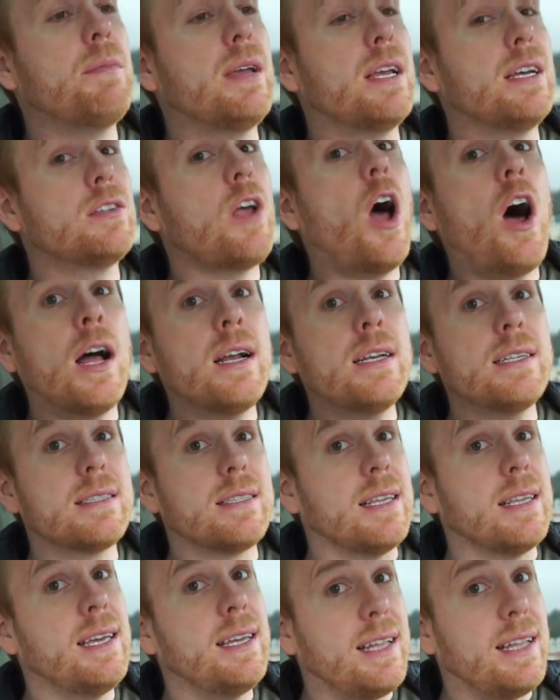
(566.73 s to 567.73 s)
because
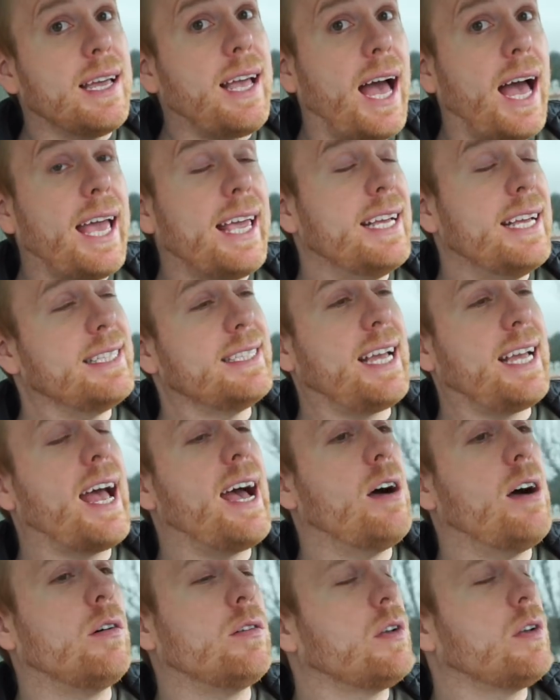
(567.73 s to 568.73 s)
honestly, like I get
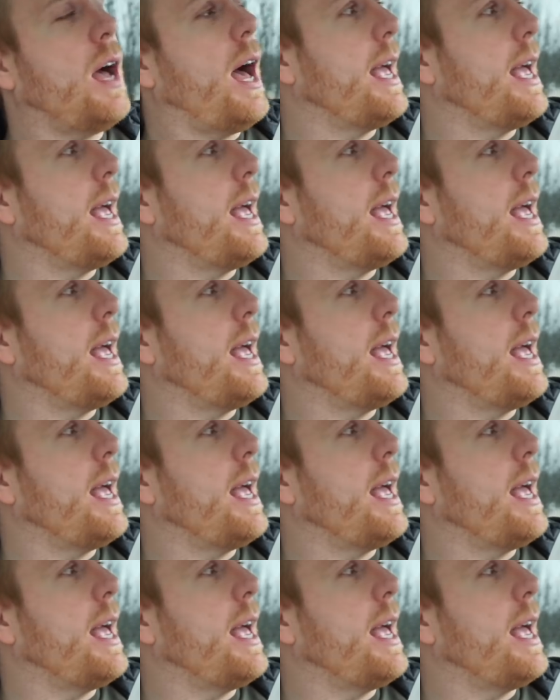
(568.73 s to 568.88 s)
down,